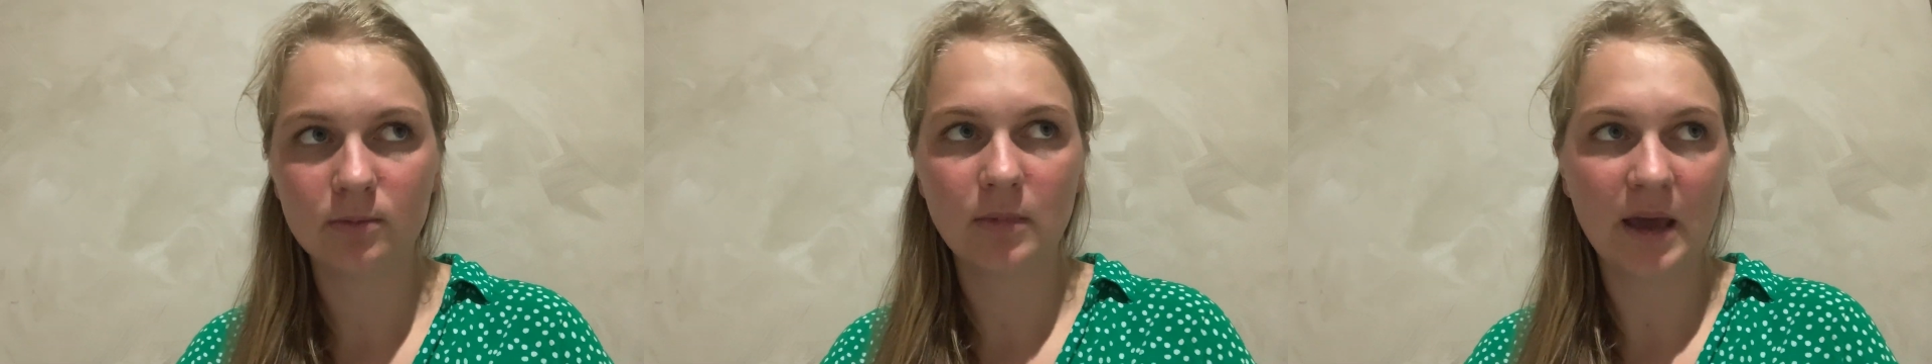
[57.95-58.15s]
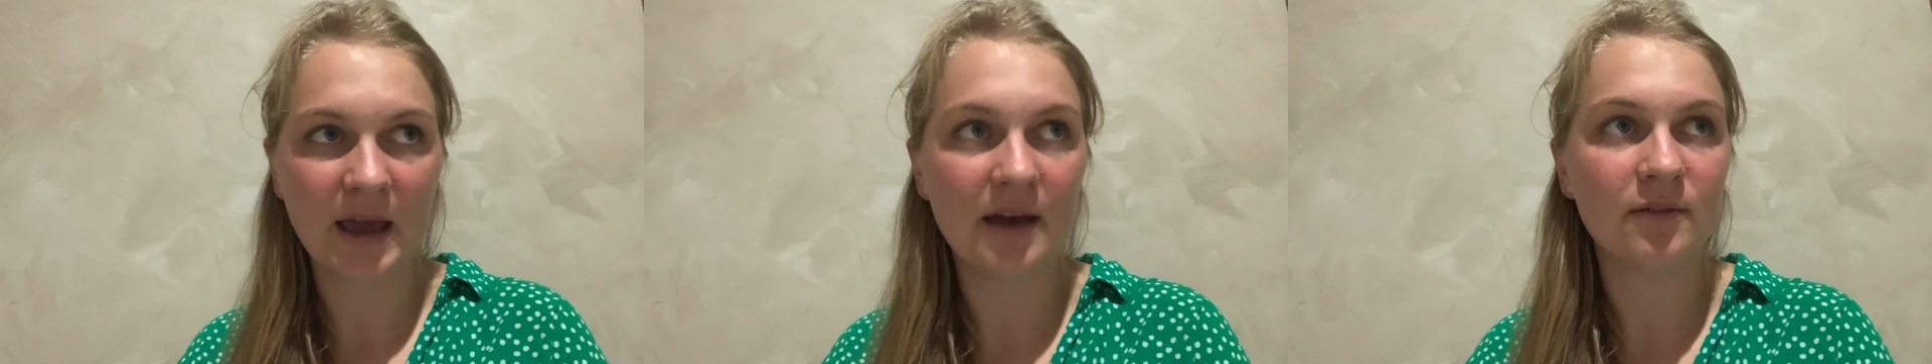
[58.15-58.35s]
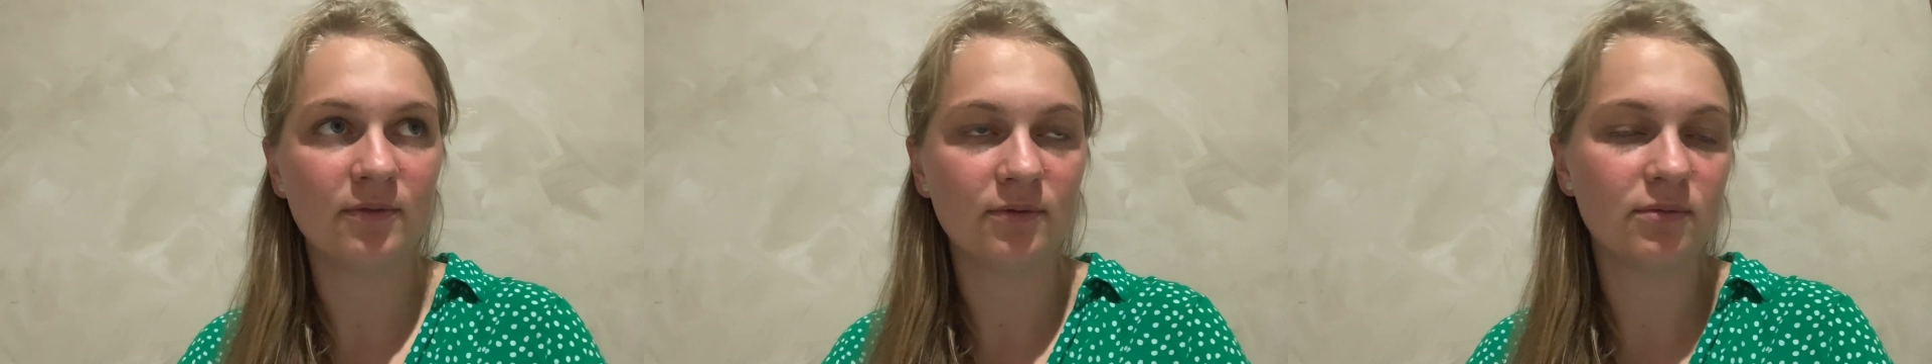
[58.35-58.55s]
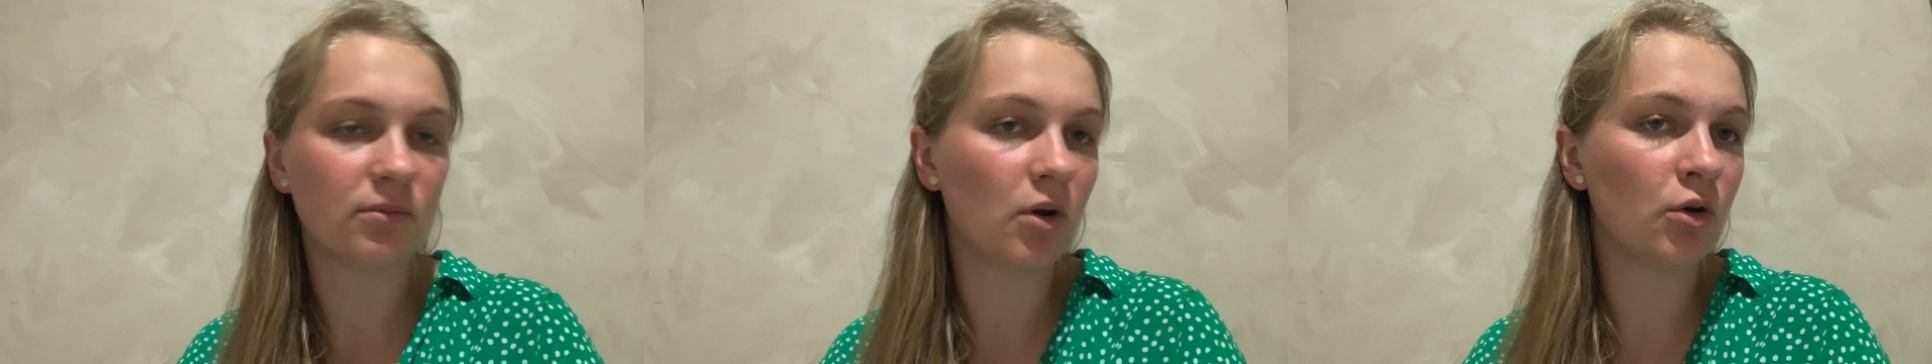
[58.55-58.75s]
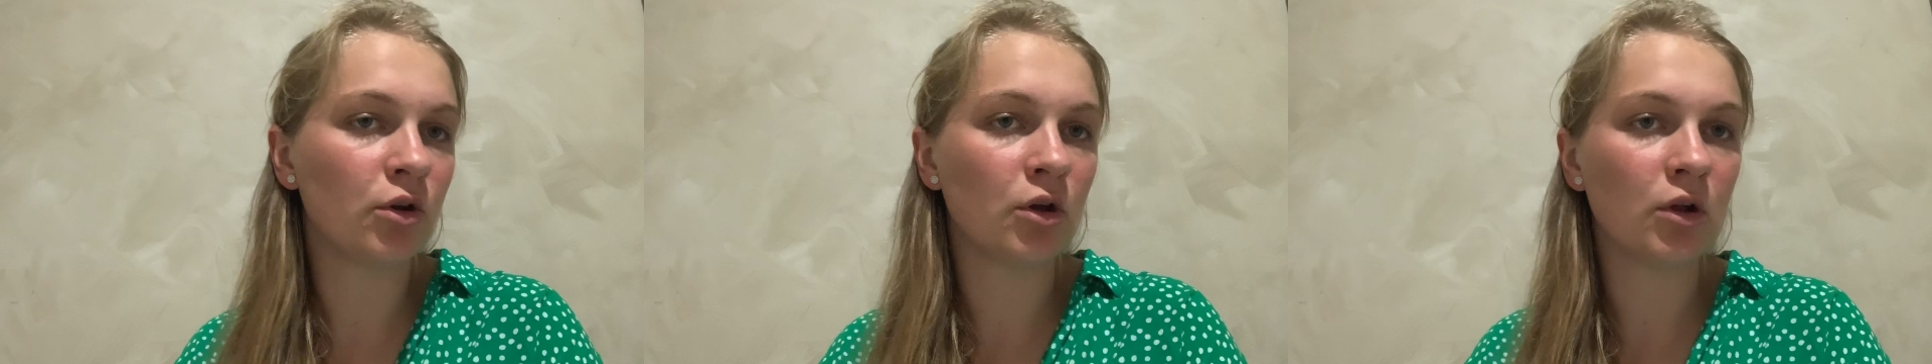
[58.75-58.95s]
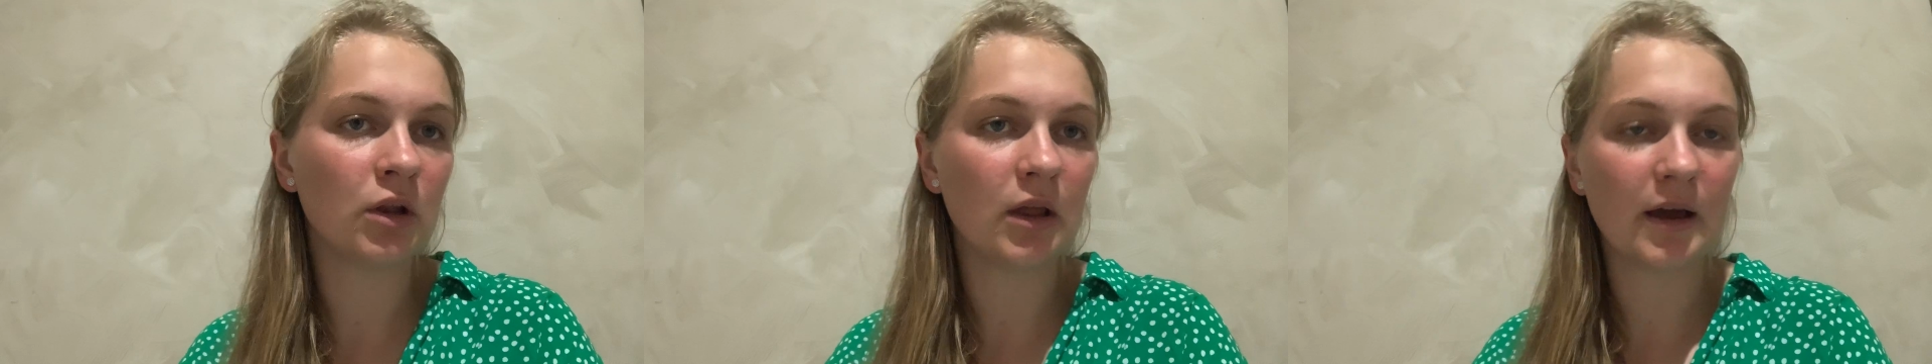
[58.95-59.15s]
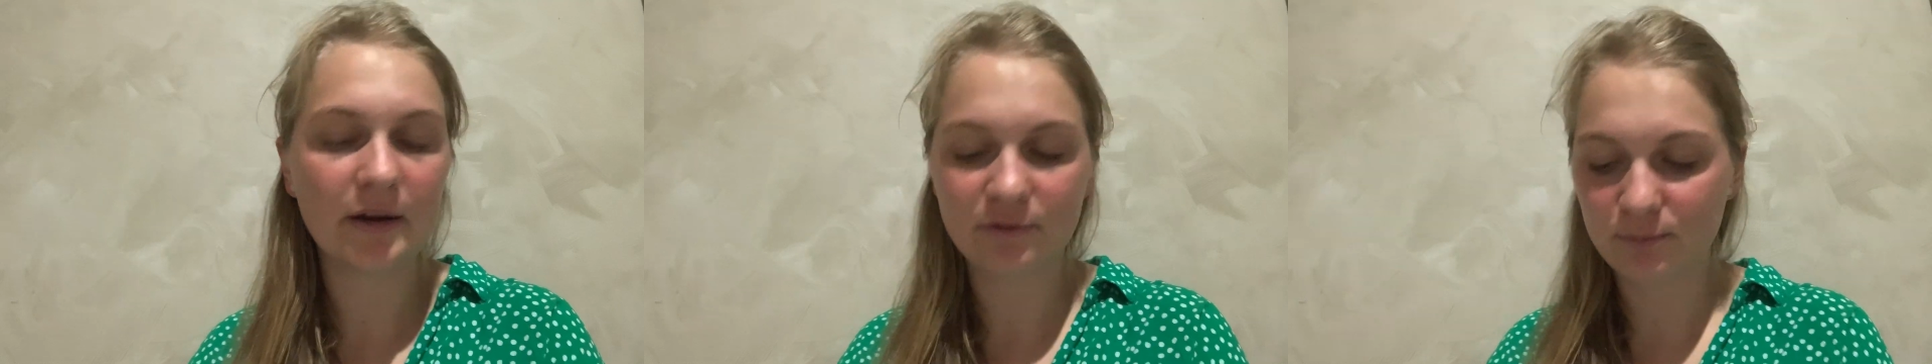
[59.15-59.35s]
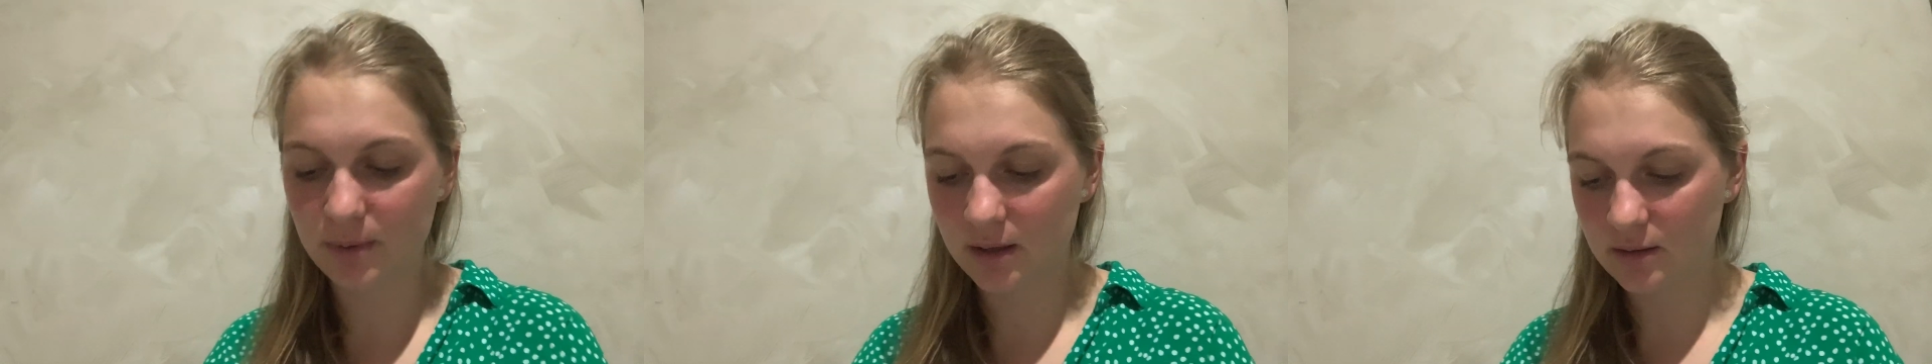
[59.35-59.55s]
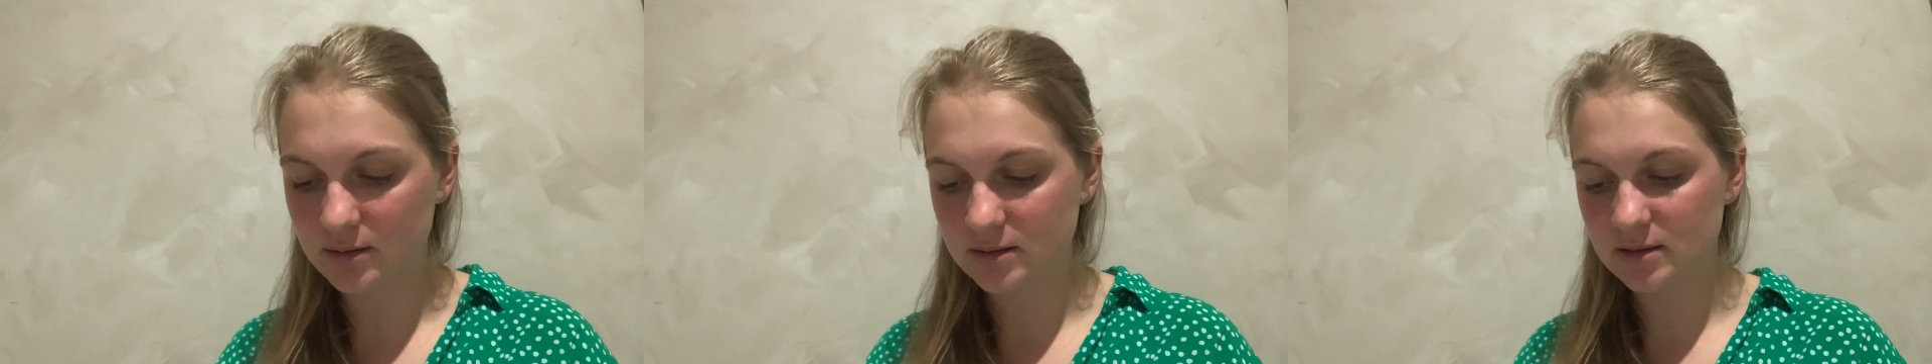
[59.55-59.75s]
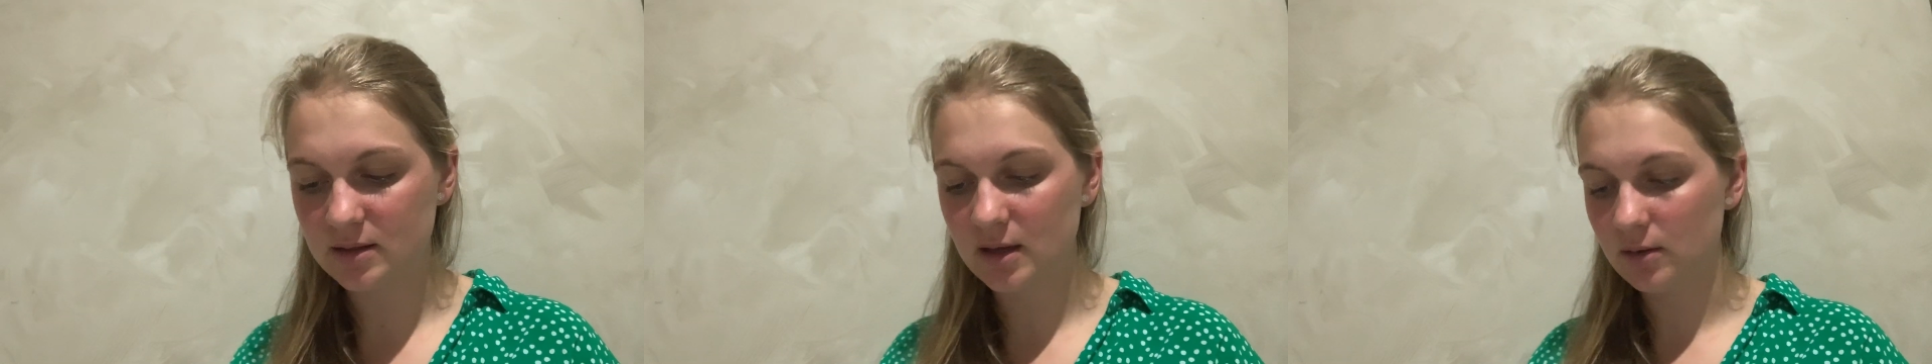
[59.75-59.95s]
have on her life,
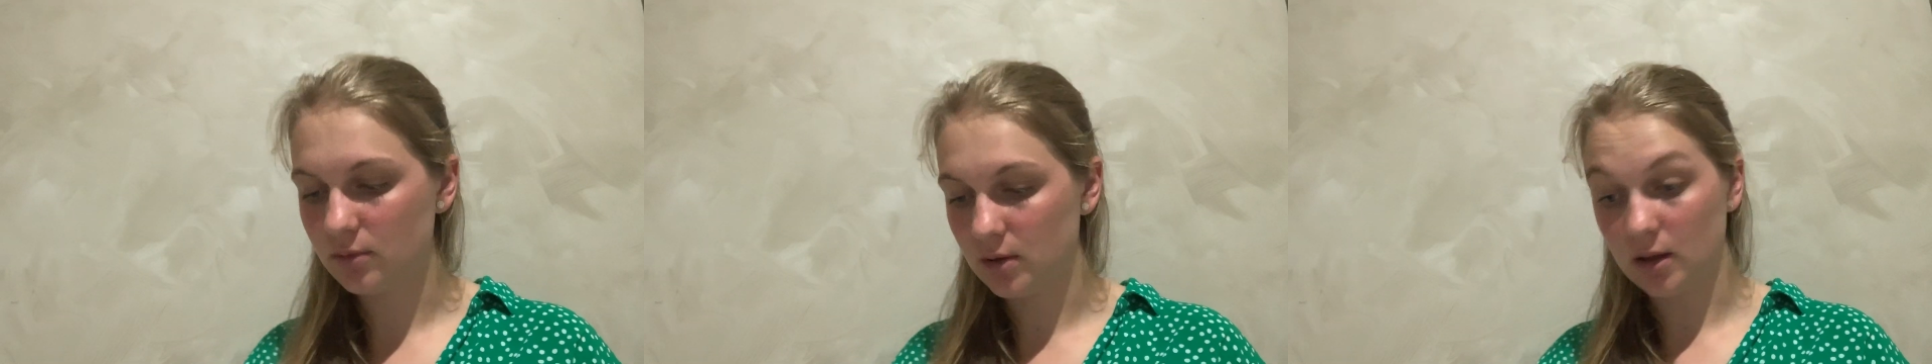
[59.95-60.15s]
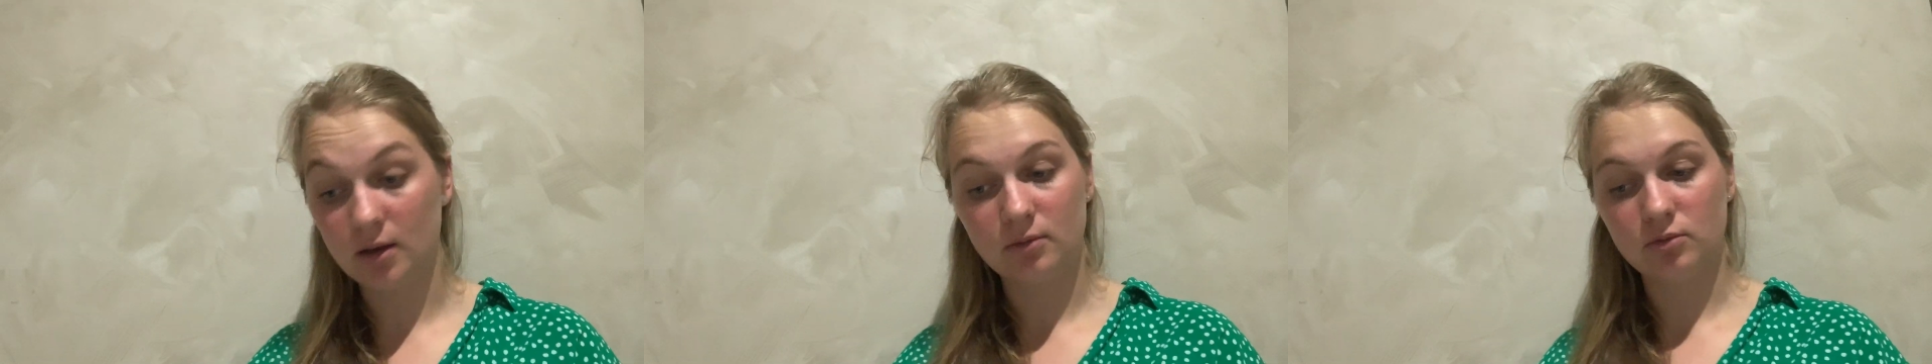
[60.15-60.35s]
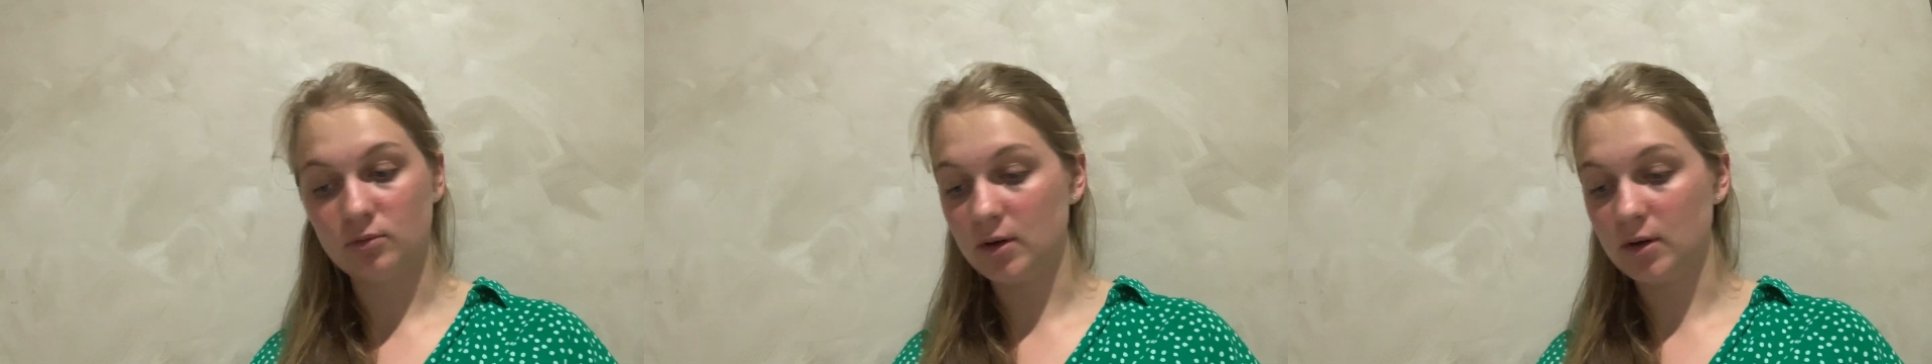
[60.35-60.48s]
because they were like